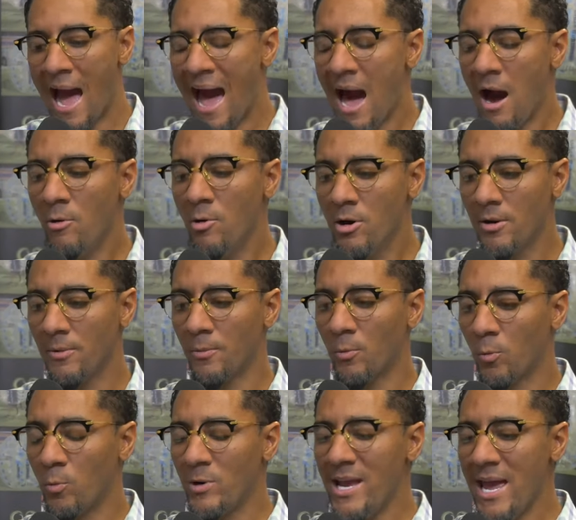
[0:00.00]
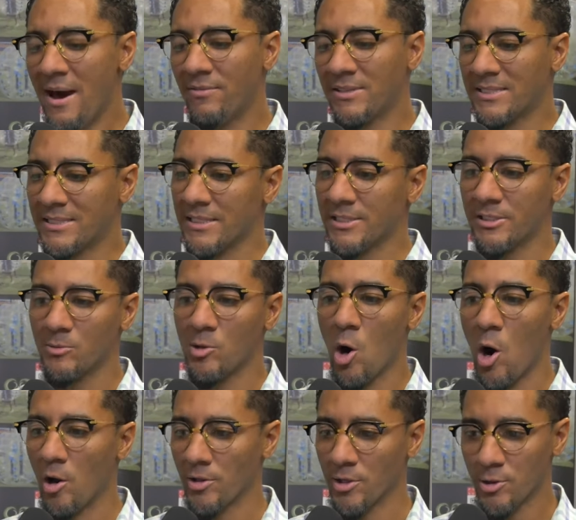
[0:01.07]
Our we have a system
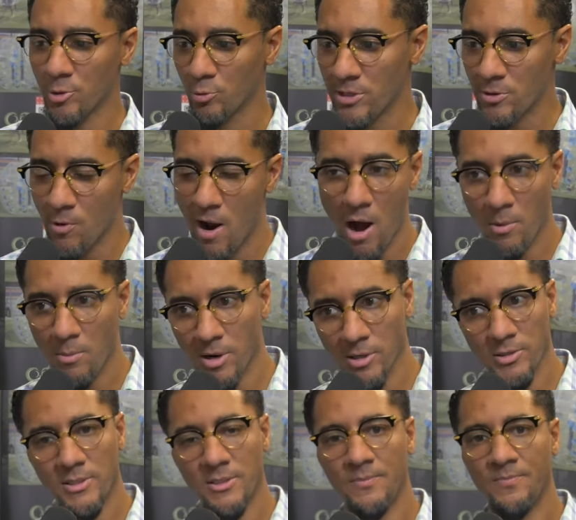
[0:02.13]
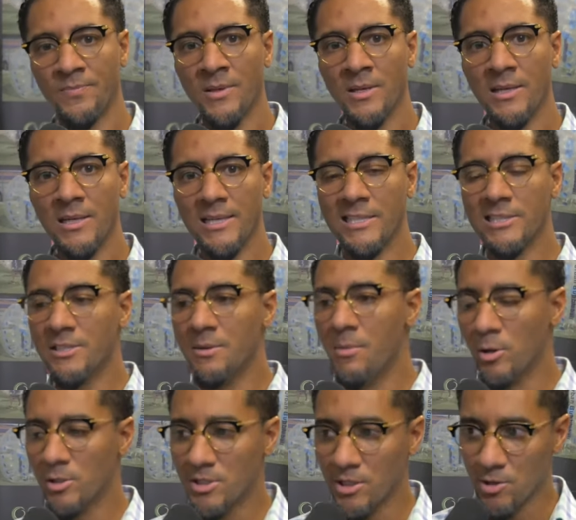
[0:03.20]
called the three-round burst. It's the
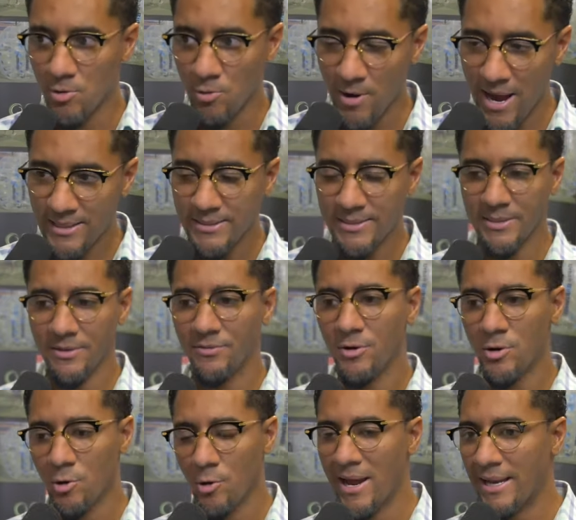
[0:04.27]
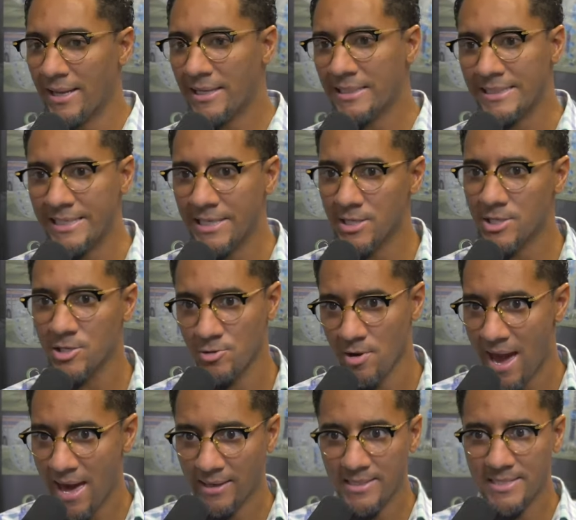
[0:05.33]
most aggressive credit cleaning
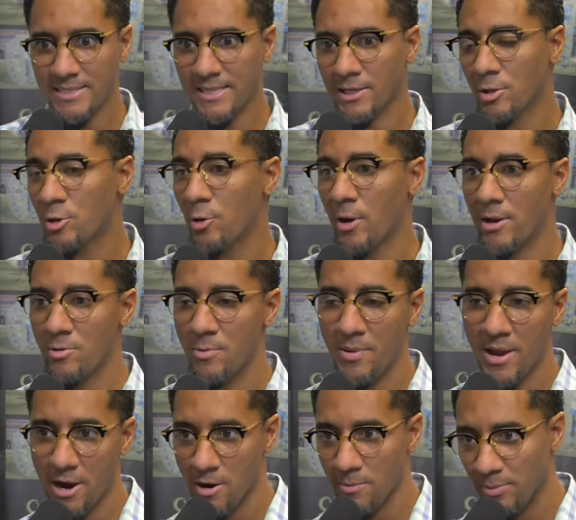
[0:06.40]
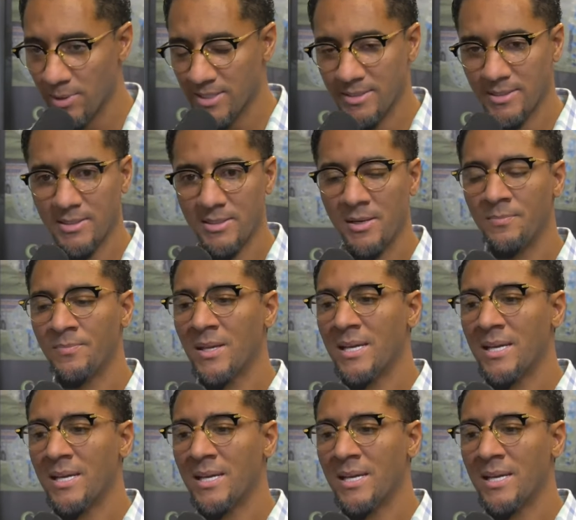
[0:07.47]
strategy in the credit repair business.